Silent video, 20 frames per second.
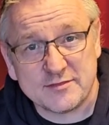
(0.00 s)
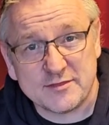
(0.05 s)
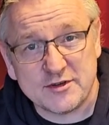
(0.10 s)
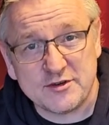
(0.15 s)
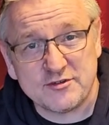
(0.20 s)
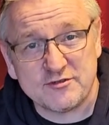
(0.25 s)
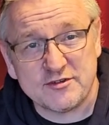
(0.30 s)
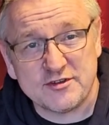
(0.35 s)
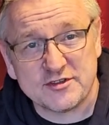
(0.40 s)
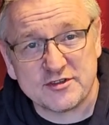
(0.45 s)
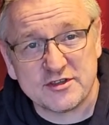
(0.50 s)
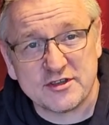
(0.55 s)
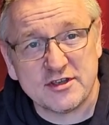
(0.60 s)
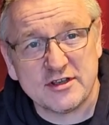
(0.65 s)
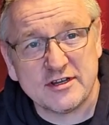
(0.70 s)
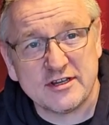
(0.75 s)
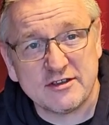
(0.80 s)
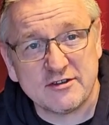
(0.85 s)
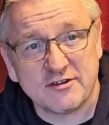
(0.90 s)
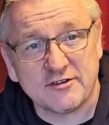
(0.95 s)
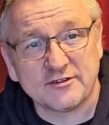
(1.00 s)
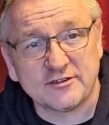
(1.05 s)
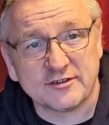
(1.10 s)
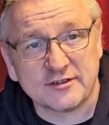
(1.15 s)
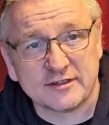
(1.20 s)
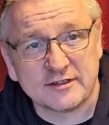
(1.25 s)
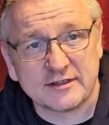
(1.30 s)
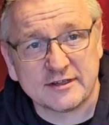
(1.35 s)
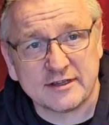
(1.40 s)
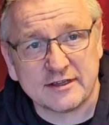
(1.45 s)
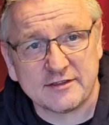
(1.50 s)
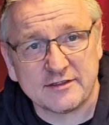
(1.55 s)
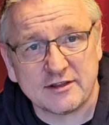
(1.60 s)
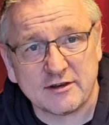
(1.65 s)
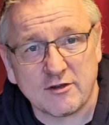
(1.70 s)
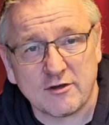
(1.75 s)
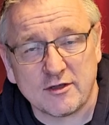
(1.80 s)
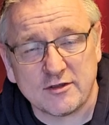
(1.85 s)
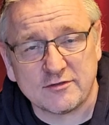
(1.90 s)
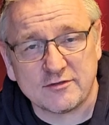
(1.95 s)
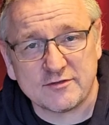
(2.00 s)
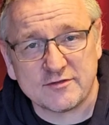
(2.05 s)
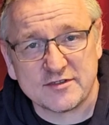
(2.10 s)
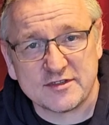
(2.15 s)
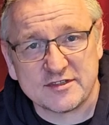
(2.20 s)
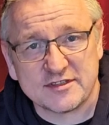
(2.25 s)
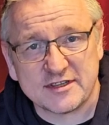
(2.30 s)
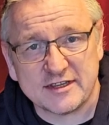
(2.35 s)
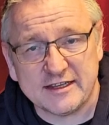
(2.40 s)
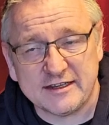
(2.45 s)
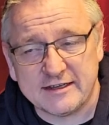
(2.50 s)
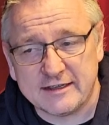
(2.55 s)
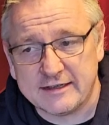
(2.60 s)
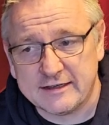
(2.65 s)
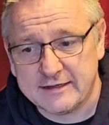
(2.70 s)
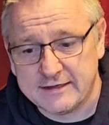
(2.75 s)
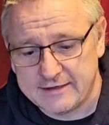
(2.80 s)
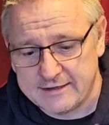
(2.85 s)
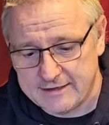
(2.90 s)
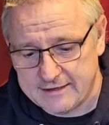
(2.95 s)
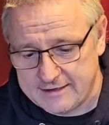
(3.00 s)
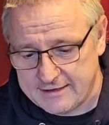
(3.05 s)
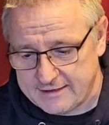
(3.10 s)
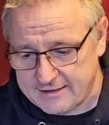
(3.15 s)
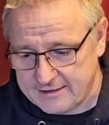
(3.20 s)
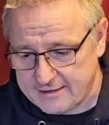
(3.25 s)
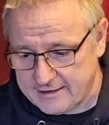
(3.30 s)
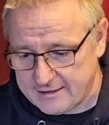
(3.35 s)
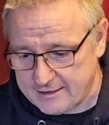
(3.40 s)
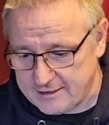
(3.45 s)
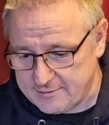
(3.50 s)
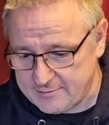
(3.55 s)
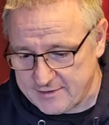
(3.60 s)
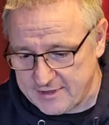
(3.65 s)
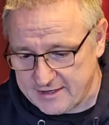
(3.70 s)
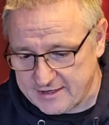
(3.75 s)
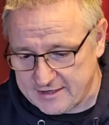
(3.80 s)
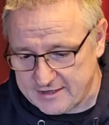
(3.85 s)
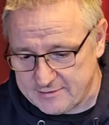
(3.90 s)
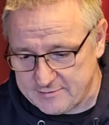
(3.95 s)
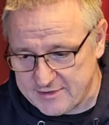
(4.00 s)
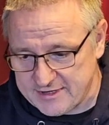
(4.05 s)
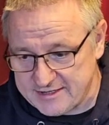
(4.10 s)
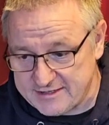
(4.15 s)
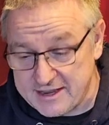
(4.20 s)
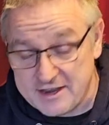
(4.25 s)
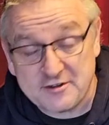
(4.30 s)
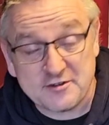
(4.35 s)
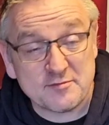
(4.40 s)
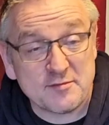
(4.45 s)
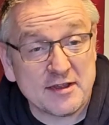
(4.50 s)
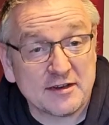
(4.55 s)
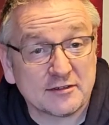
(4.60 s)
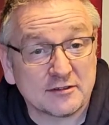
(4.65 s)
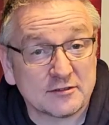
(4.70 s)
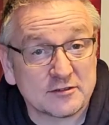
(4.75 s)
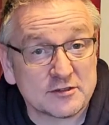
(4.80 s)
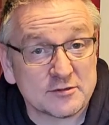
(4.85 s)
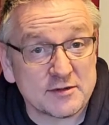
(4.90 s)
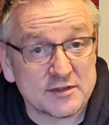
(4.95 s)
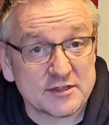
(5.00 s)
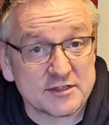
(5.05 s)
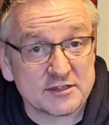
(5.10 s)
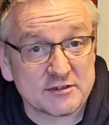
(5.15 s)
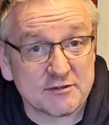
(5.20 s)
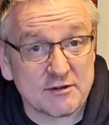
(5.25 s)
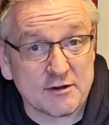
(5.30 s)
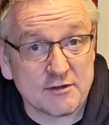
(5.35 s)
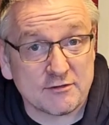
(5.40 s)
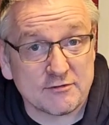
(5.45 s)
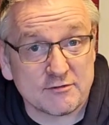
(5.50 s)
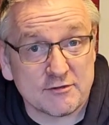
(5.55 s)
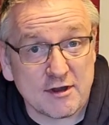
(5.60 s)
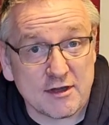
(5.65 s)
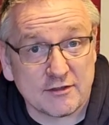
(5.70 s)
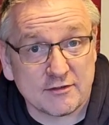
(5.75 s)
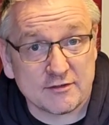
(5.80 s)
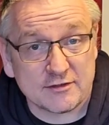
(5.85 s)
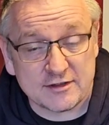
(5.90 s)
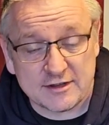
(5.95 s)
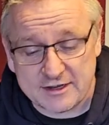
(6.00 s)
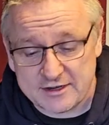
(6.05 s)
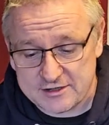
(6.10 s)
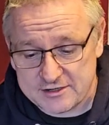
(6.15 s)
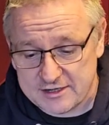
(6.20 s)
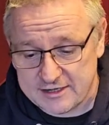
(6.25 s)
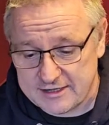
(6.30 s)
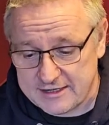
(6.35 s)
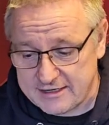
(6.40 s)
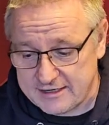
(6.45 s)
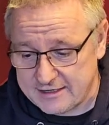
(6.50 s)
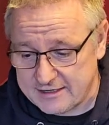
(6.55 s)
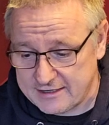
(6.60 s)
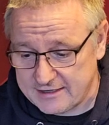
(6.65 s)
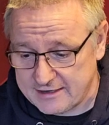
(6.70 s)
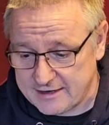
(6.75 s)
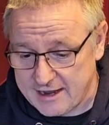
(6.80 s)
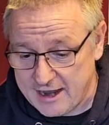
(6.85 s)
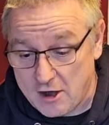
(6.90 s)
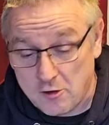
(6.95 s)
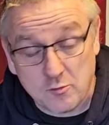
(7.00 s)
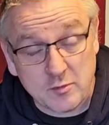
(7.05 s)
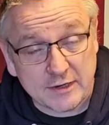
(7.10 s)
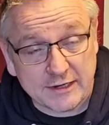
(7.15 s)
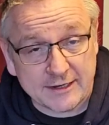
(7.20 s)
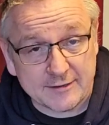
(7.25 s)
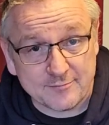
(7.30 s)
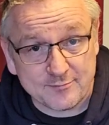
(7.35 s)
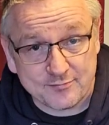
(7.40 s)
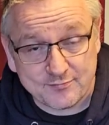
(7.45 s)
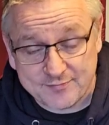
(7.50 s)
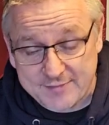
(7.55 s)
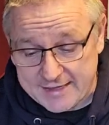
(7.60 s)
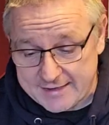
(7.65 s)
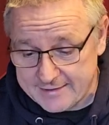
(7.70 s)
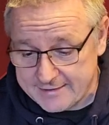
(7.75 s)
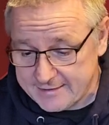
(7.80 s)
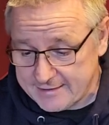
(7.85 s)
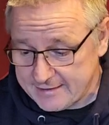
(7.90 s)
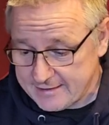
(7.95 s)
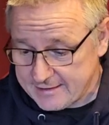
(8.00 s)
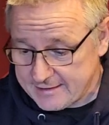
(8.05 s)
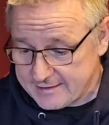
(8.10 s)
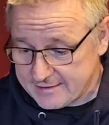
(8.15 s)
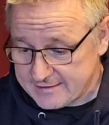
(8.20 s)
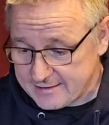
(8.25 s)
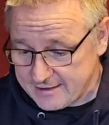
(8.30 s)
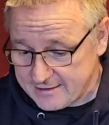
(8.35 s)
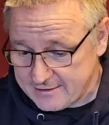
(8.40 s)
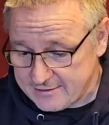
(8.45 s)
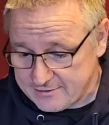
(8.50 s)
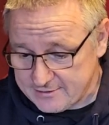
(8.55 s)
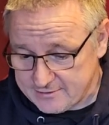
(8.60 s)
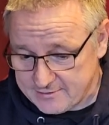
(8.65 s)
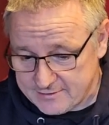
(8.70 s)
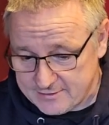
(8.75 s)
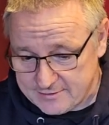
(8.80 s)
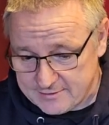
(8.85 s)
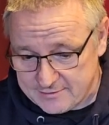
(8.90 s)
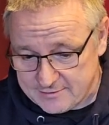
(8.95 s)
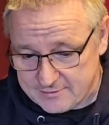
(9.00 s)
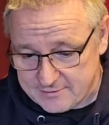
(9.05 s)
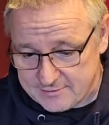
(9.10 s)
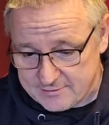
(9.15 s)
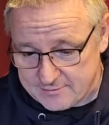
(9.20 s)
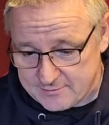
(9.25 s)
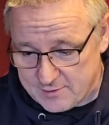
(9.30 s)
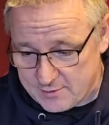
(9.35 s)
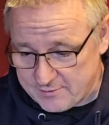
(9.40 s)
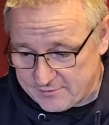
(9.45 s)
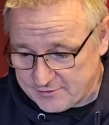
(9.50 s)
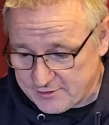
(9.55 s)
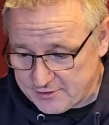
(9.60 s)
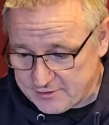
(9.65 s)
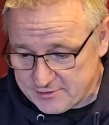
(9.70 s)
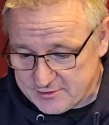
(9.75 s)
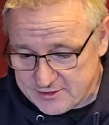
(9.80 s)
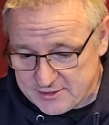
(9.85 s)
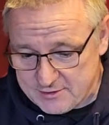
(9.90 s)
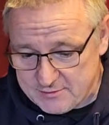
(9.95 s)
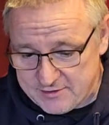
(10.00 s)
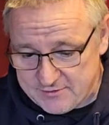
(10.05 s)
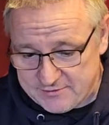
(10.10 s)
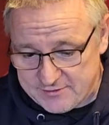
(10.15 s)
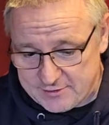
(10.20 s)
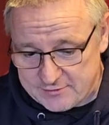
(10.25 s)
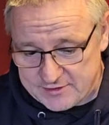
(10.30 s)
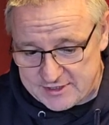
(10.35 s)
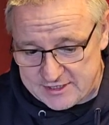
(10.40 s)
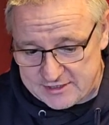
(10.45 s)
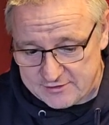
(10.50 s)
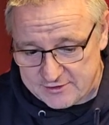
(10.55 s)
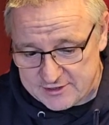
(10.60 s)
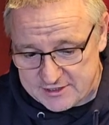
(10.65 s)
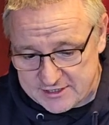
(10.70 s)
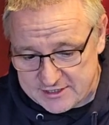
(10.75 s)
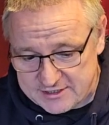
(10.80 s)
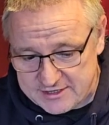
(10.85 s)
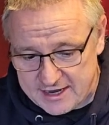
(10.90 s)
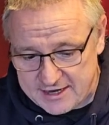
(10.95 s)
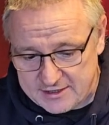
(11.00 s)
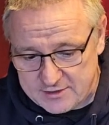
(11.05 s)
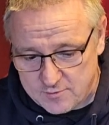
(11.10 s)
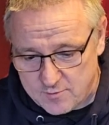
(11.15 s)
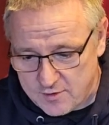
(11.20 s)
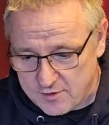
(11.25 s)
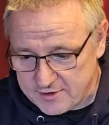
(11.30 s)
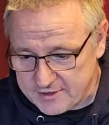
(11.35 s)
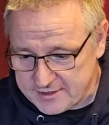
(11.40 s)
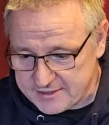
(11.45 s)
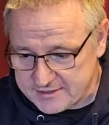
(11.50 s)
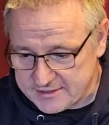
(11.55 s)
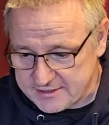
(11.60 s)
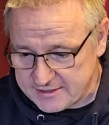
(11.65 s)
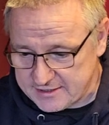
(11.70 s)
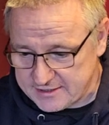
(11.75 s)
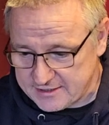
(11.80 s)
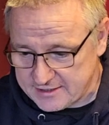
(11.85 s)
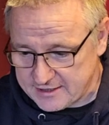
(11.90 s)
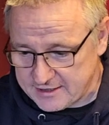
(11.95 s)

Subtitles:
nutrients early on in the life of the seed, that can be detrimental to its growth rather than actually helping it. So what we've done, so we've filled these nice container-wise